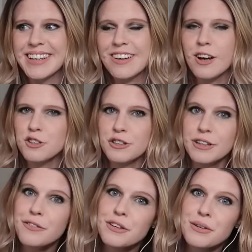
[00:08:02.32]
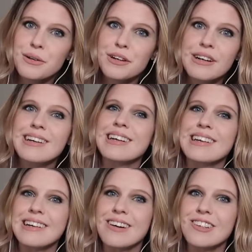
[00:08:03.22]
Godric Gryffindor,
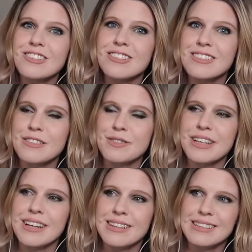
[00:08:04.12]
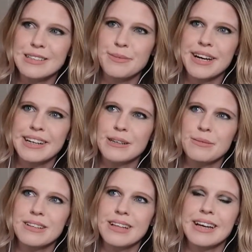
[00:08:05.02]
he also seems kind of D-baggy,
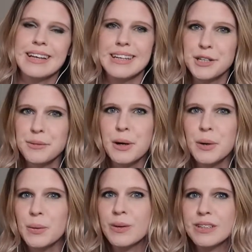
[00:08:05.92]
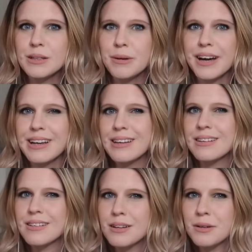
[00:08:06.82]
but, like, hero D-baggy,
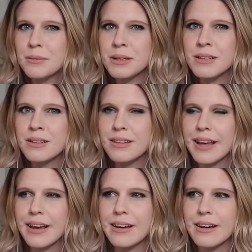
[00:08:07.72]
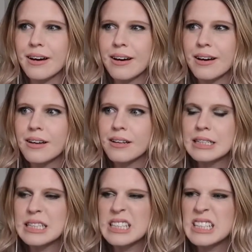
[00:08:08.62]
you know what I mean? Like, can
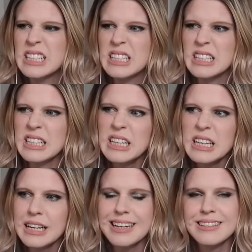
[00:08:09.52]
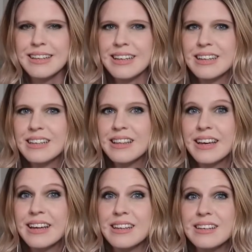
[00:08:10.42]
I say,
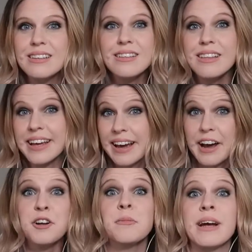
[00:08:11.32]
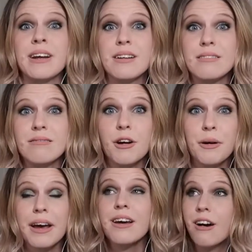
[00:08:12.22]
like Iron Man?
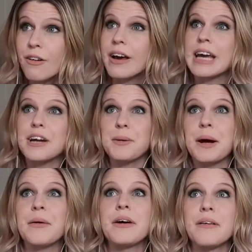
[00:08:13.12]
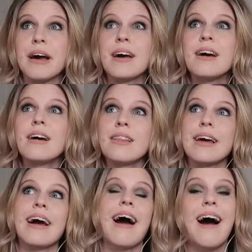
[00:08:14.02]
Okay, here we go. Okay,
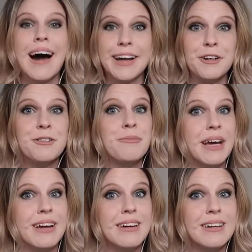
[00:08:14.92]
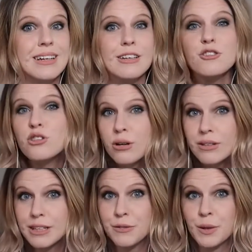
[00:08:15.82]
like Iron Man, he's
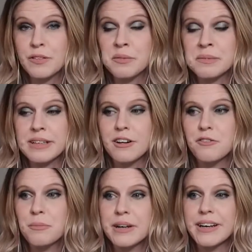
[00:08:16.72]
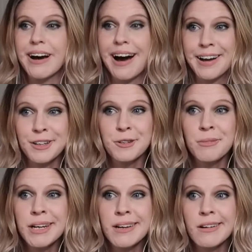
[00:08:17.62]
totally full of himself, but Iron
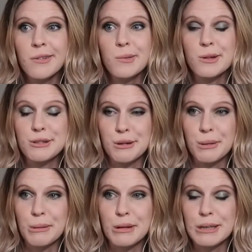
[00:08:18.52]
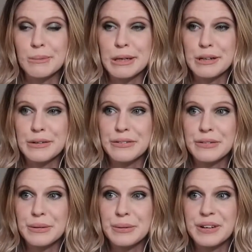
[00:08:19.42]
Man would totally be a
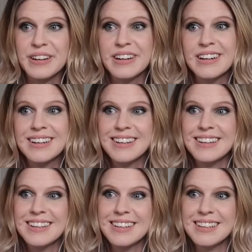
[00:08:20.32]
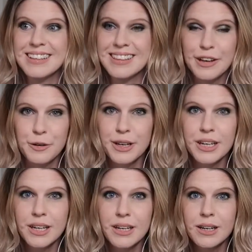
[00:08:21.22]
Gryffindor.
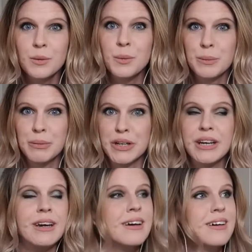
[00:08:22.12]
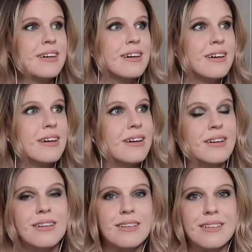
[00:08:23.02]
Loki would be
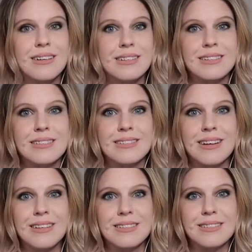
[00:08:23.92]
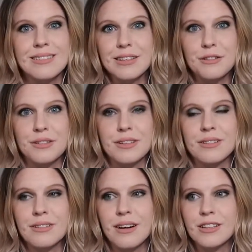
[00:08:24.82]
a
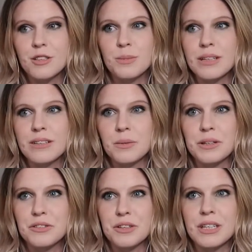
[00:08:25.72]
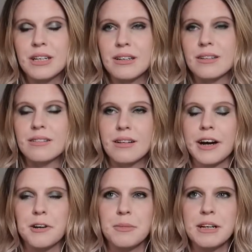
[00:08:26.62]
Slytherin, not just because he wears green and
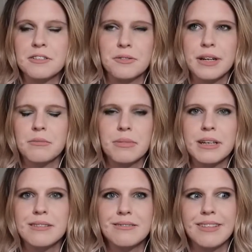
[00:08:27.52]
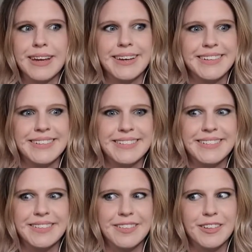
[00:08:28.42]
Iron Man is red, but, like,
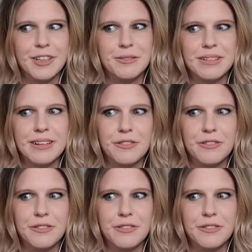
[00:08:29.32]
Loki would